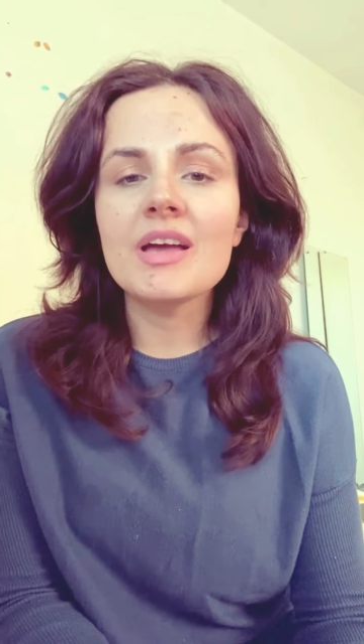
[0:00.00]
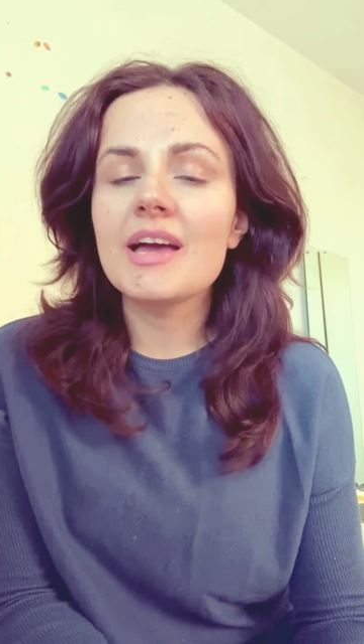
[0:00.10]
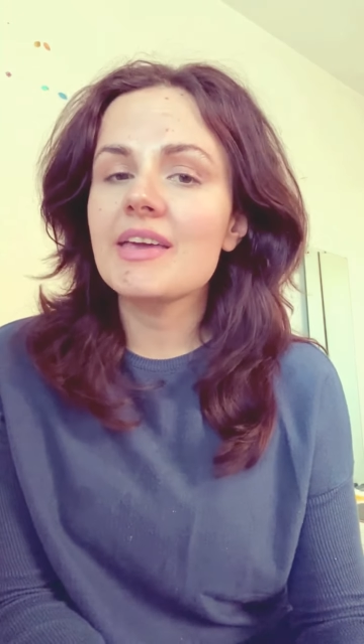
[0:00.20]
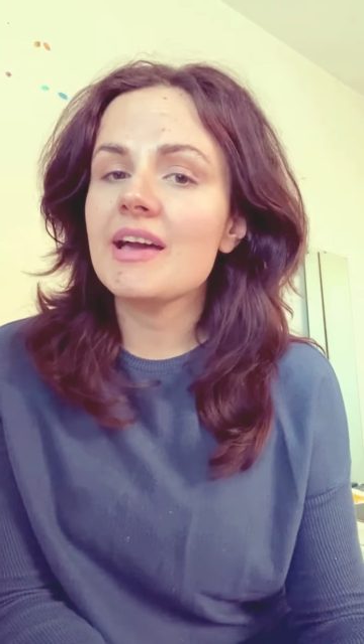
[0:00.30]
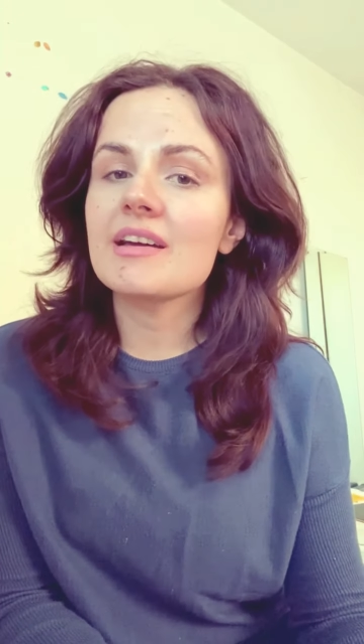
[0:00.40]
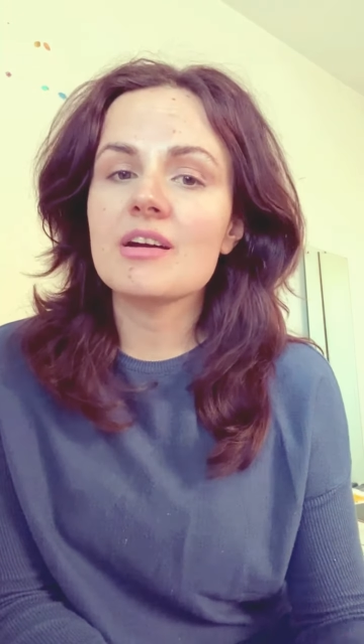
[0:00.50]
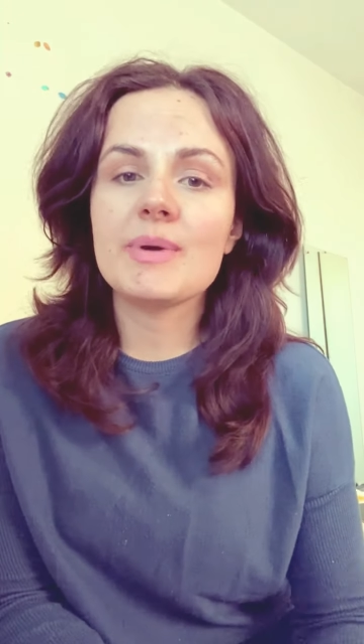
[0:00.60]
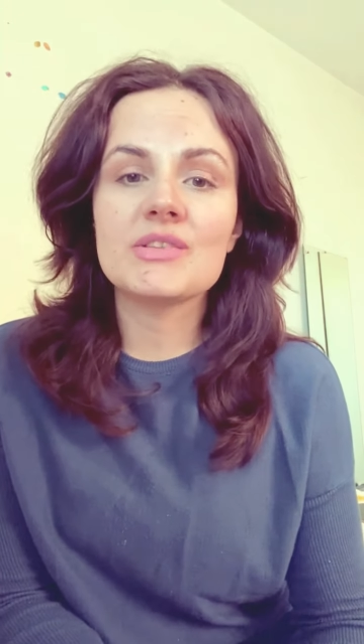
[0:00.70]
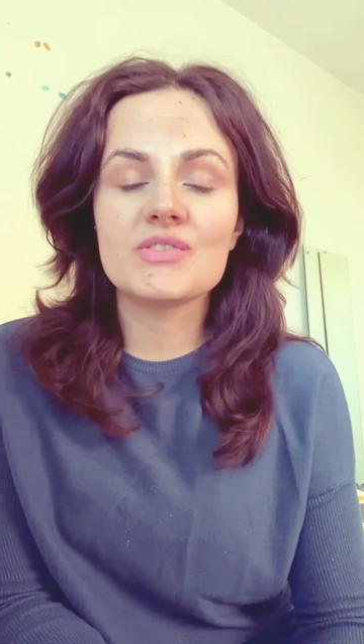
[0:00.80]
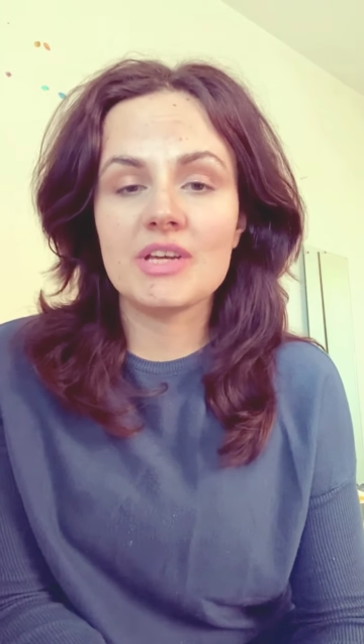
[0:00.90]
I can't come
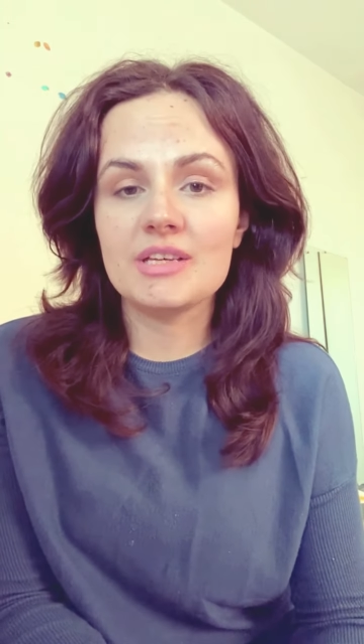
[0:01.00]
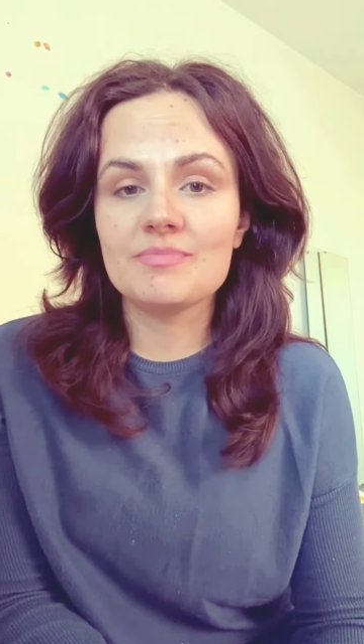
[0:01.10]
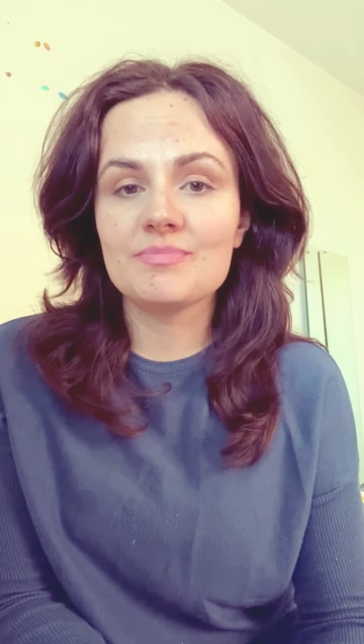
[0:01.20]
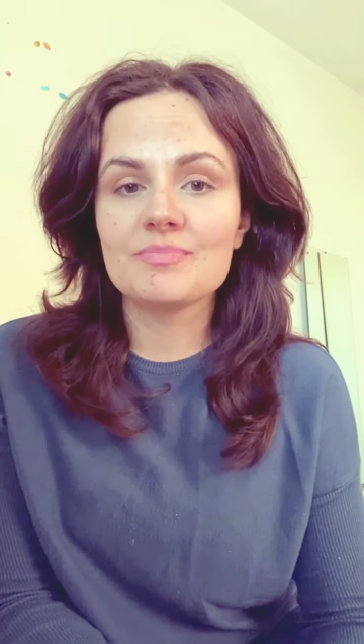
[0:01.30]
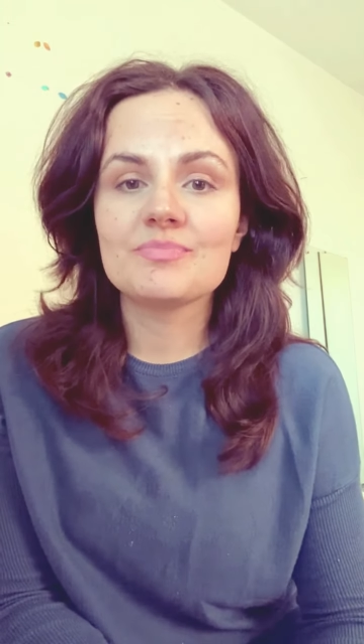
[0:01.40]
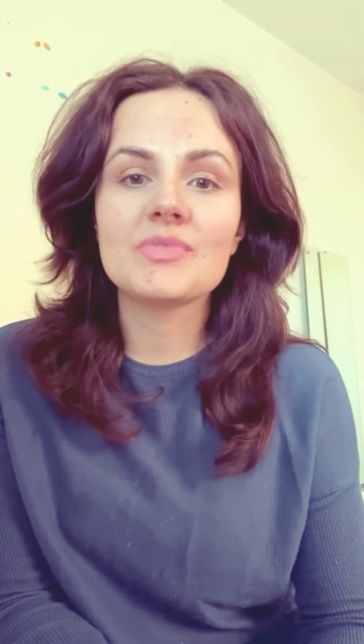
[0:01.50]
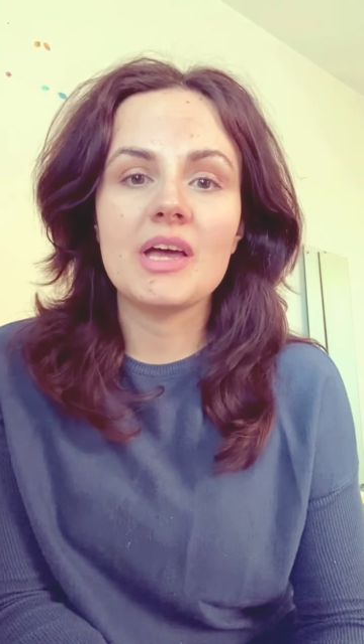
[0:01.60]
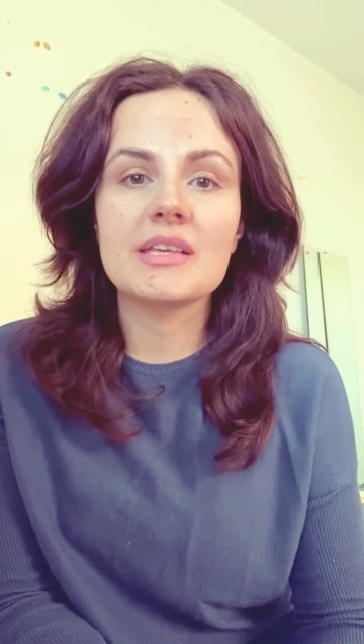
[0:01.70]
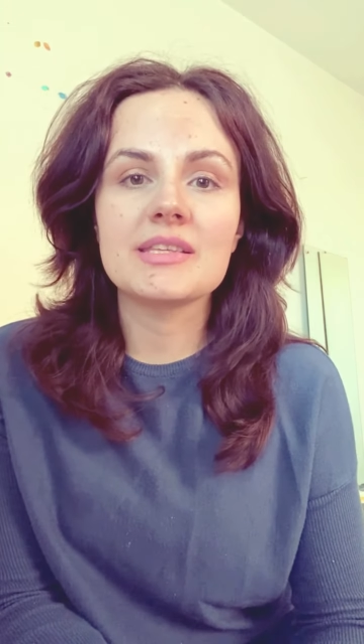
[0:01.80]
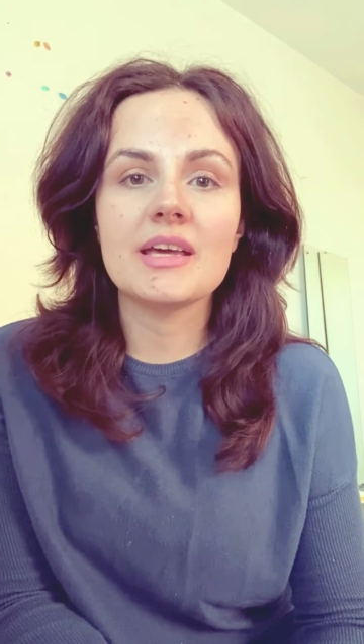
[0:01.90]
out tonight,
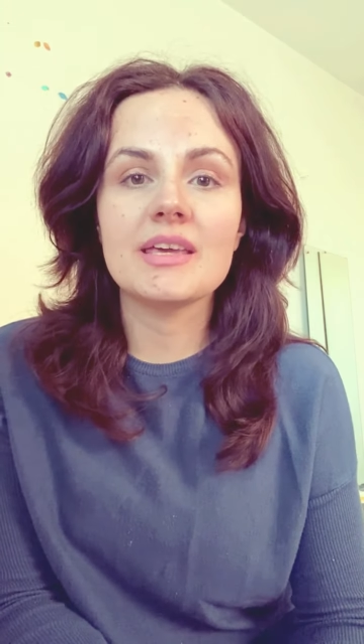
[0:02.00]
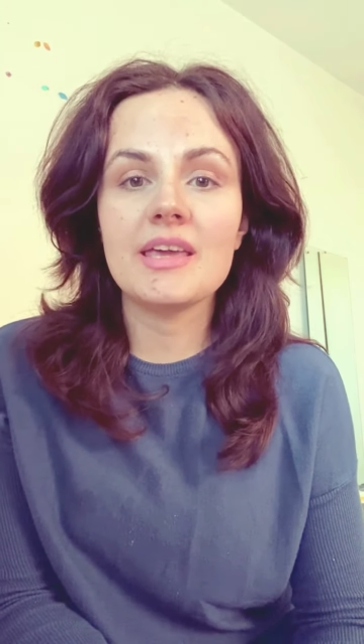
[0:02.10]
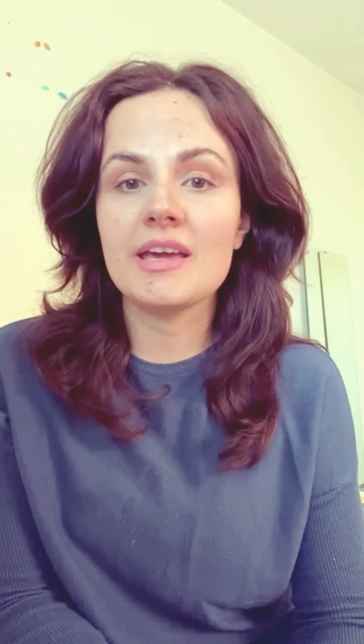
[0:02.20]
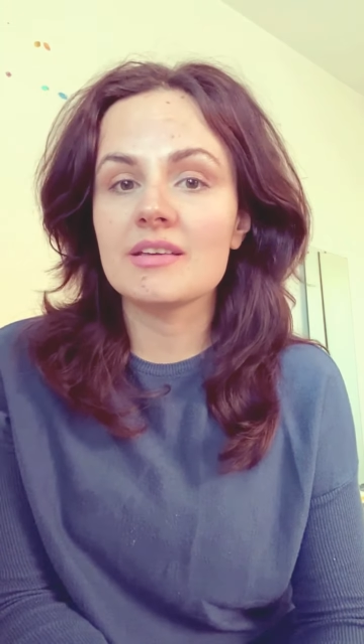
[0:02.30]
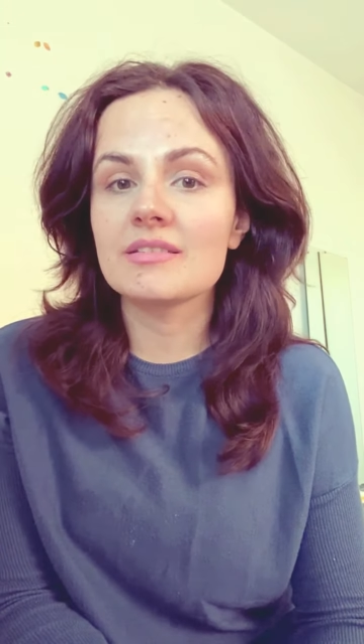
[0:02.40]
I say, I can't,